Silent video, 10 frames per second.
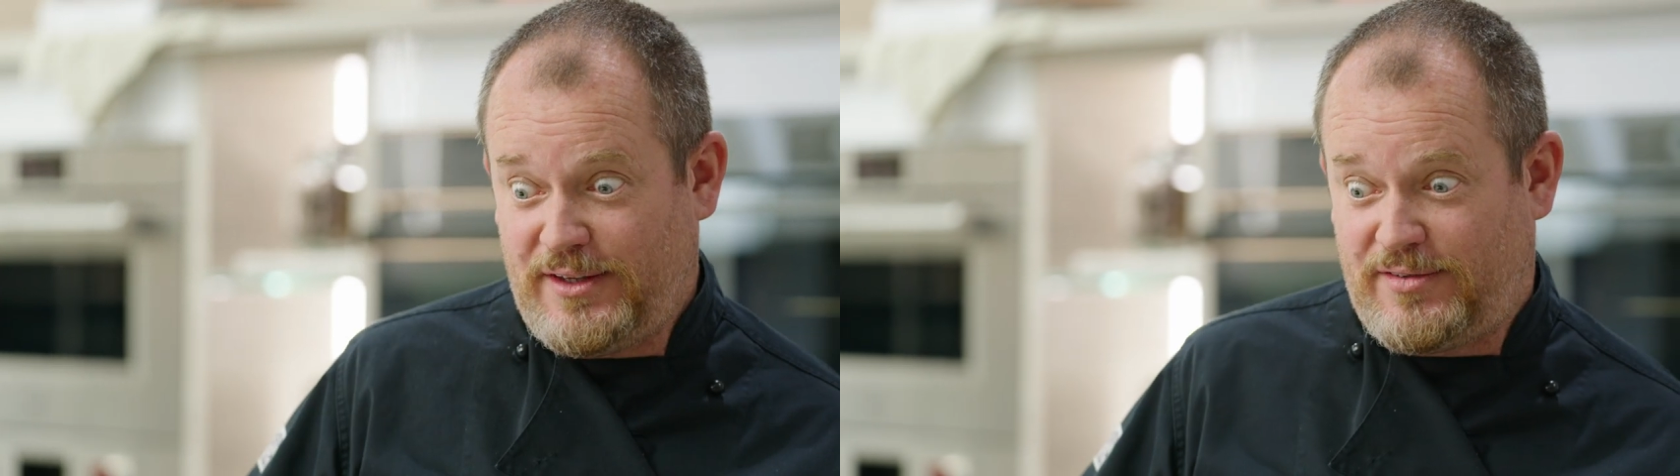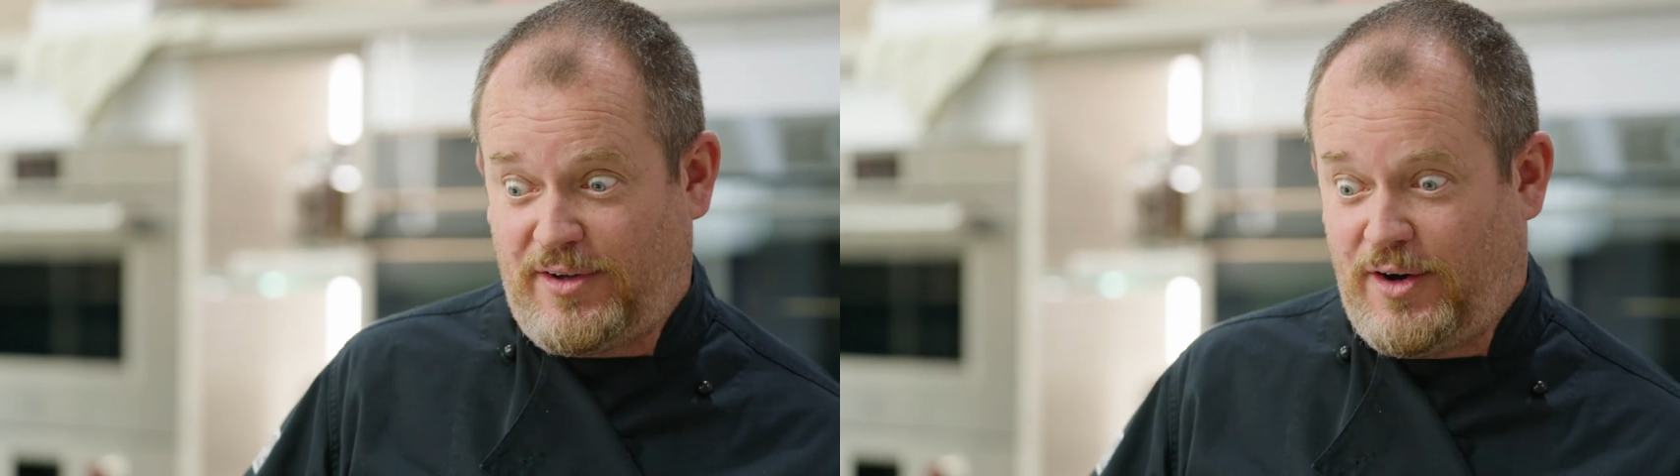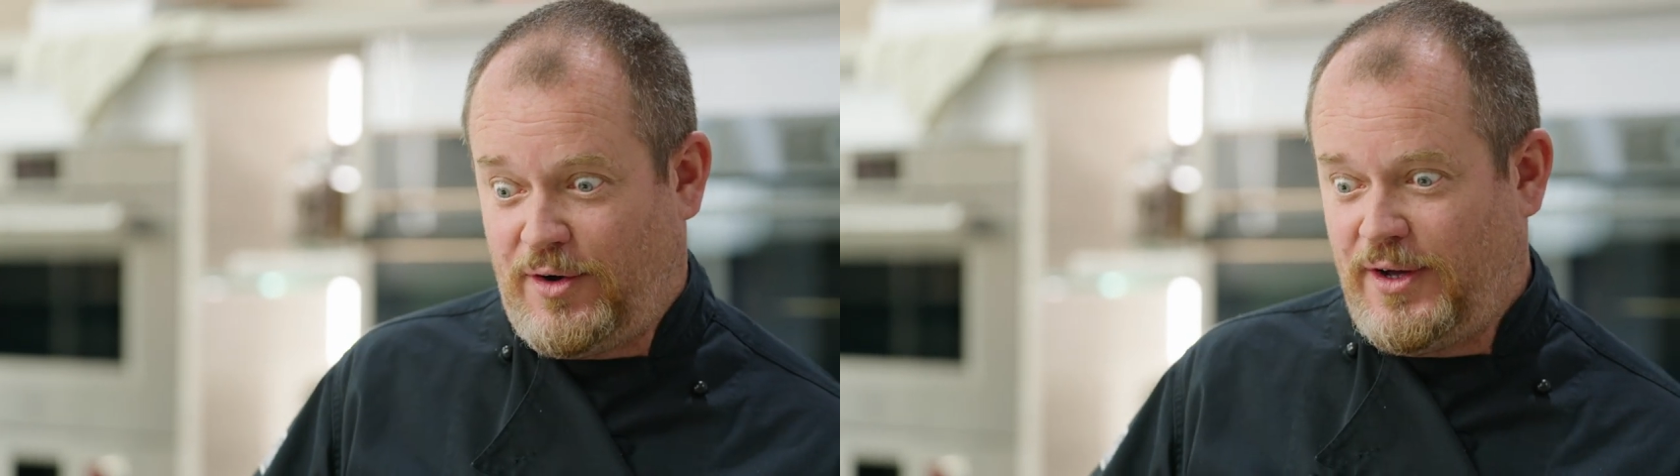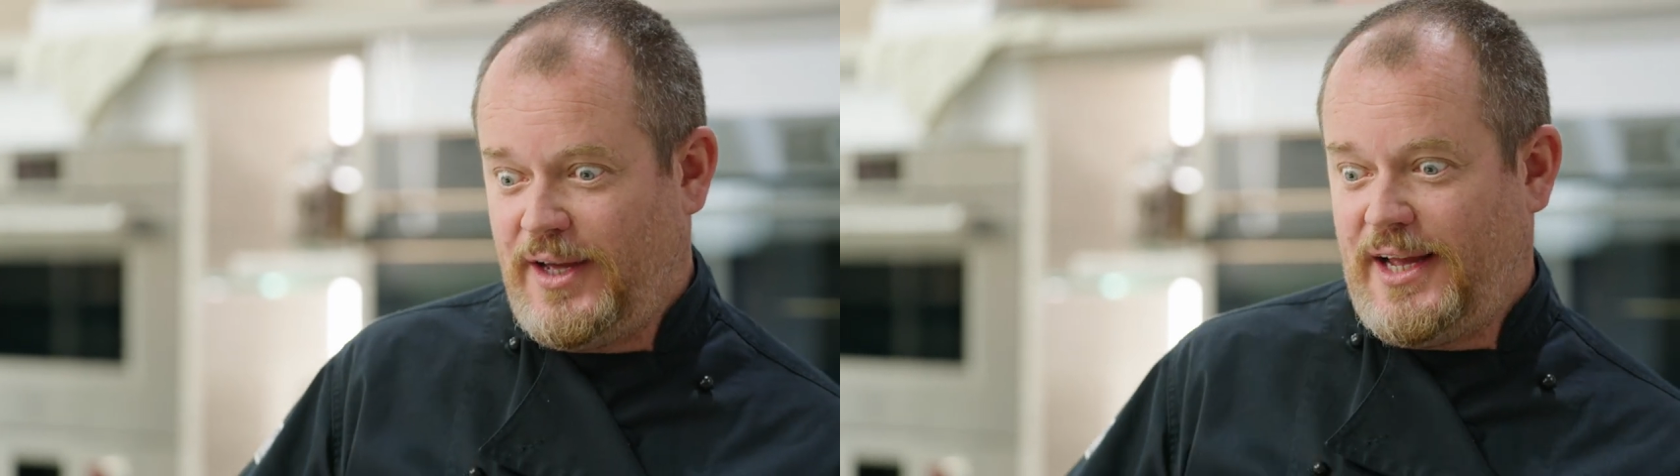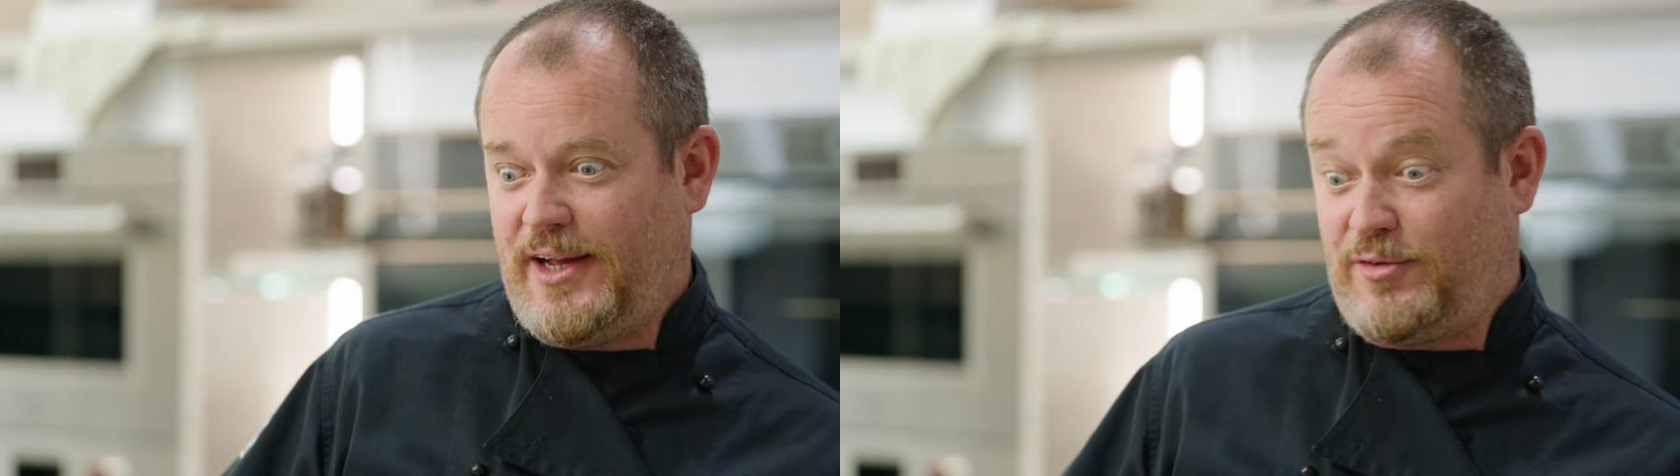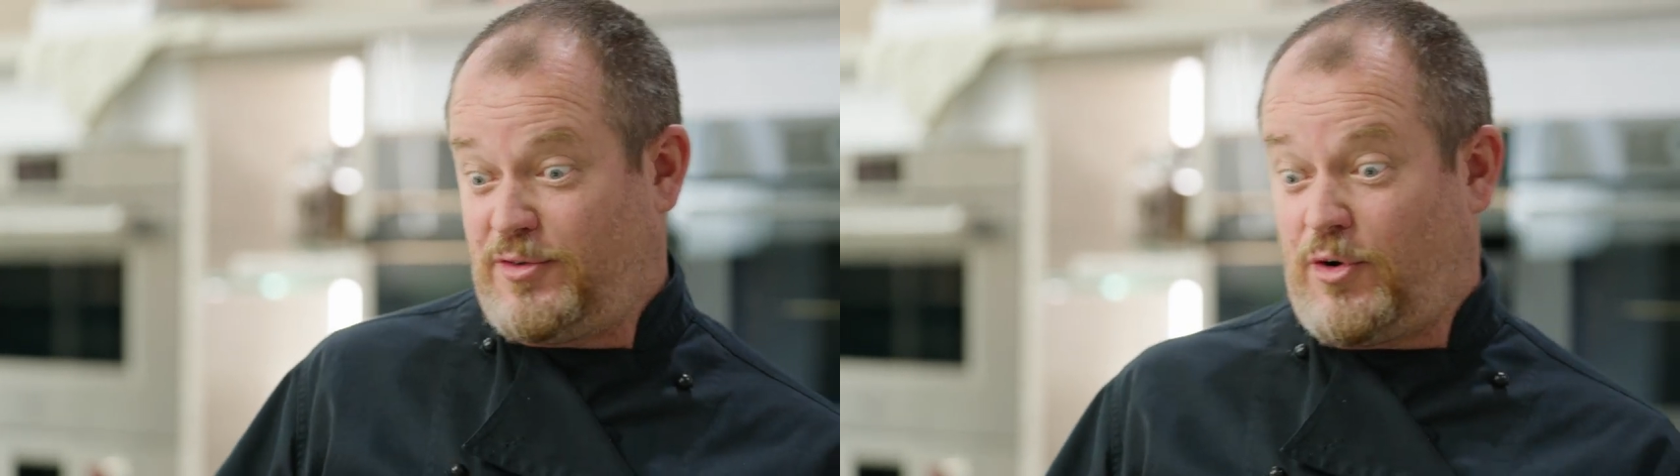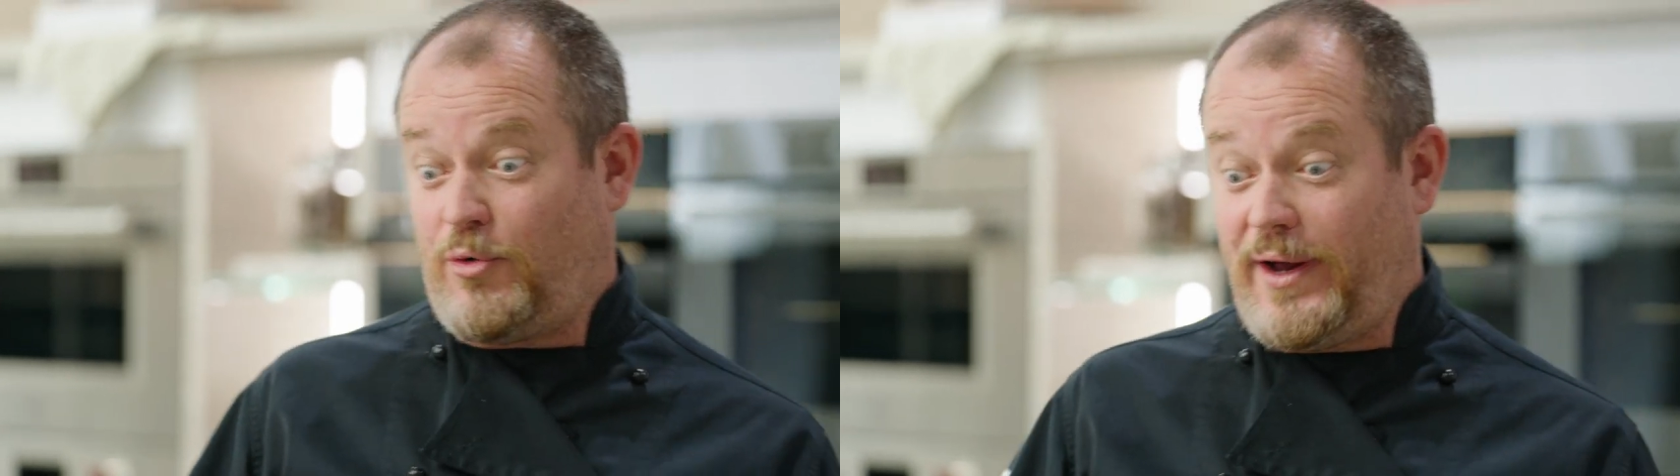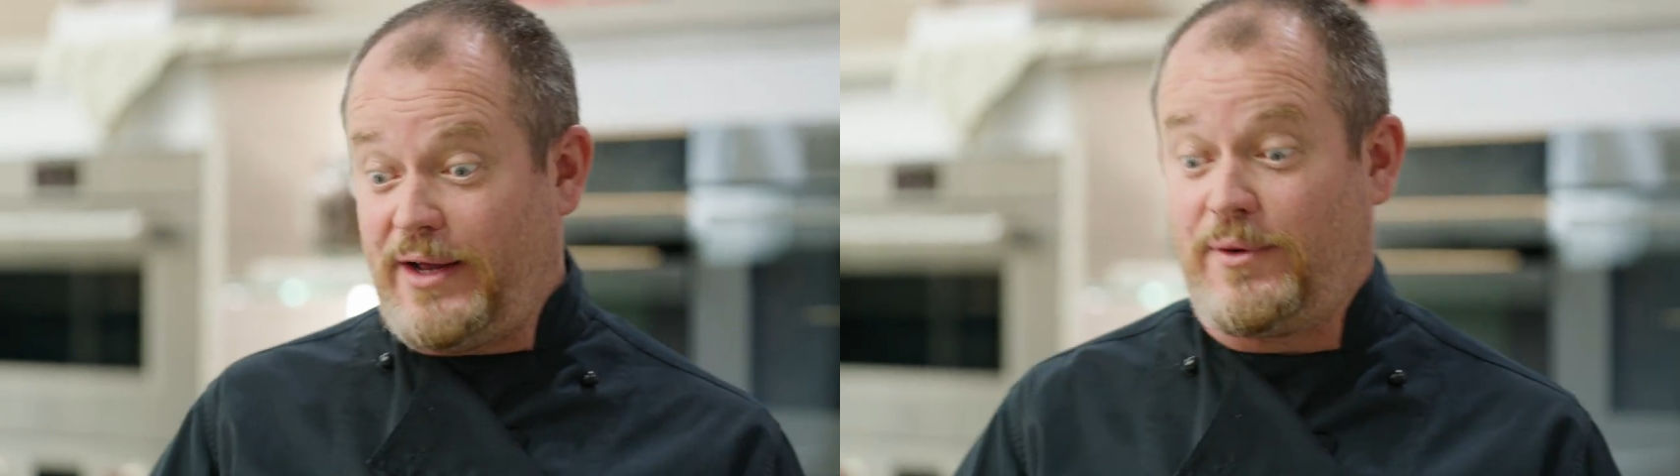so it was
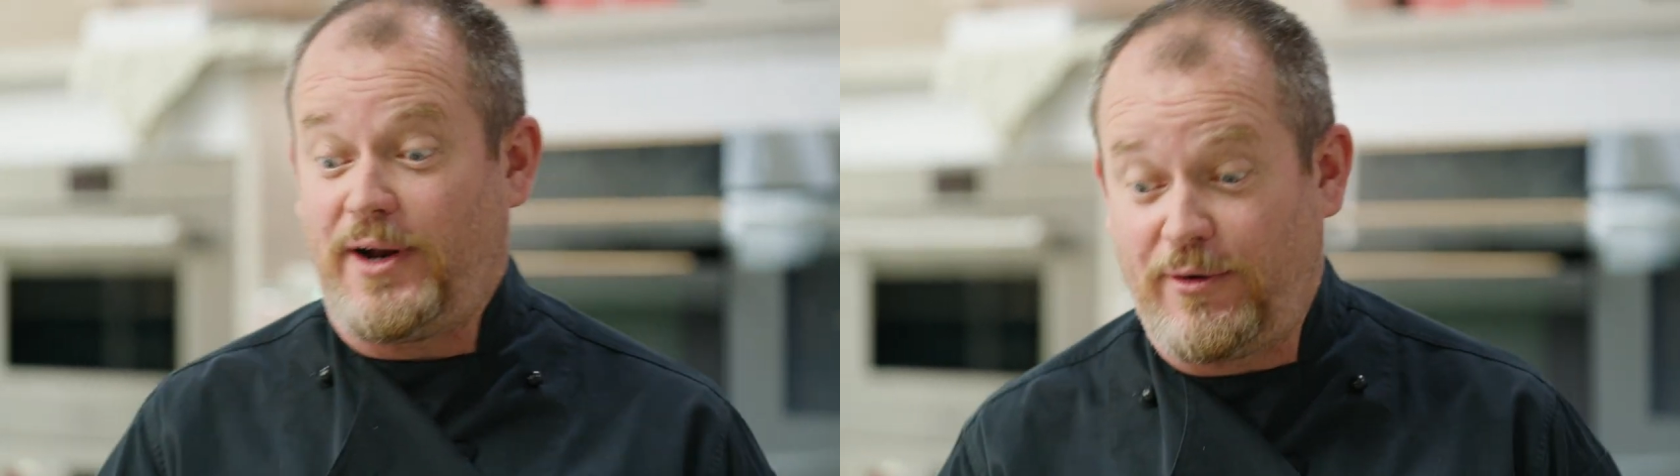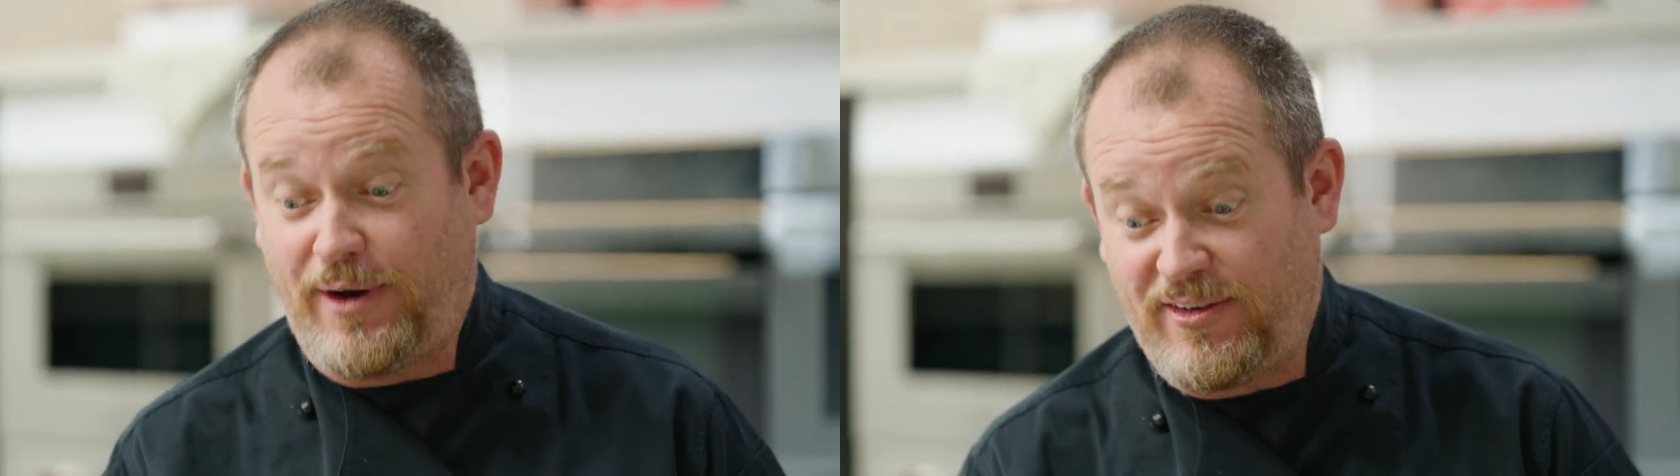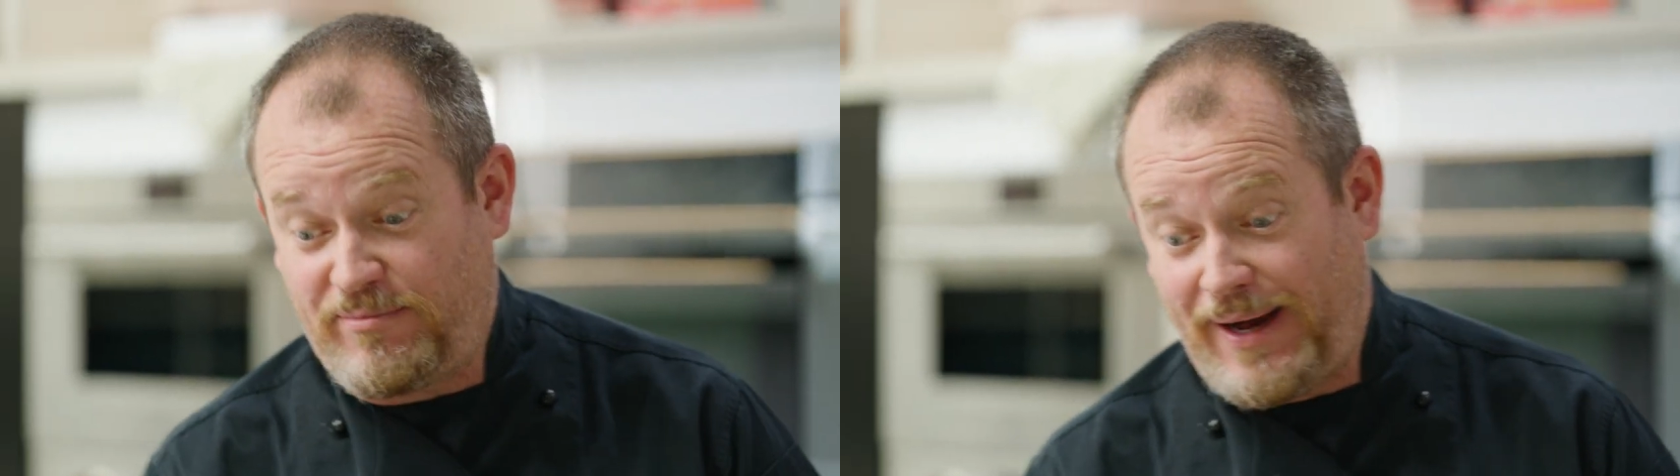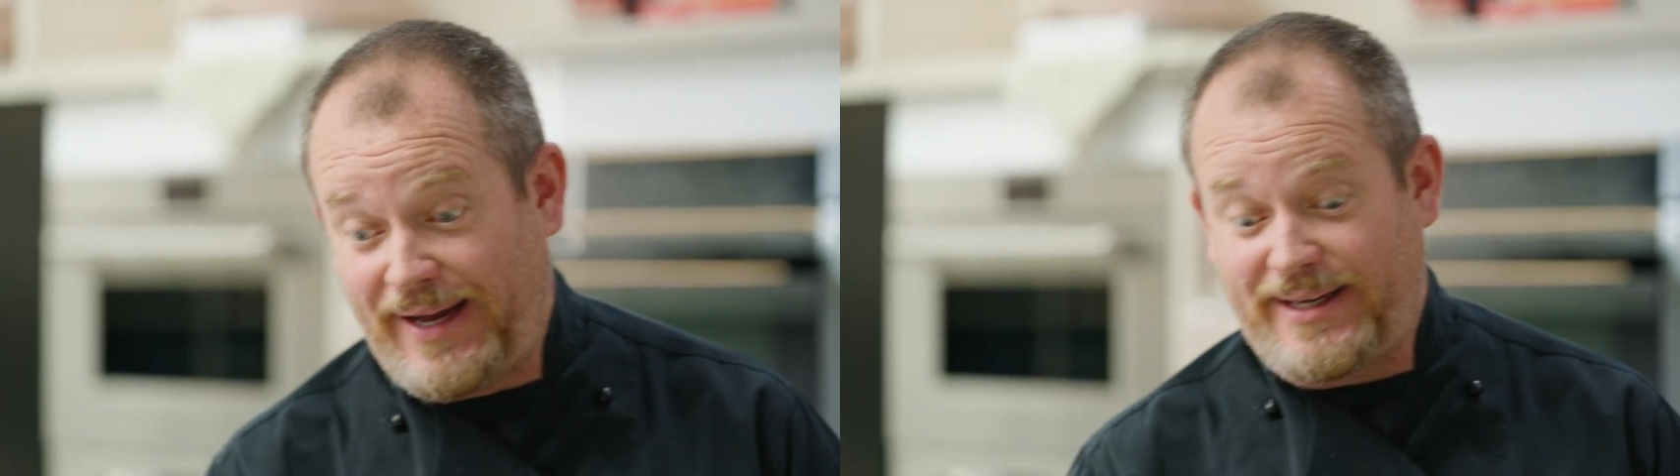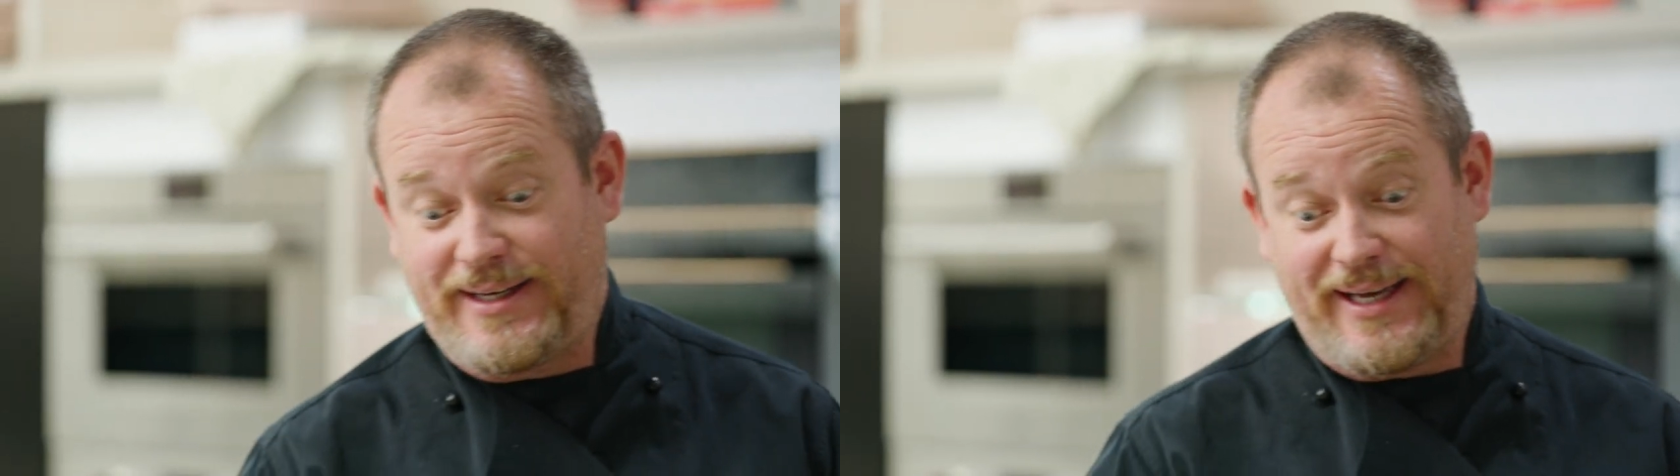great when I arrived back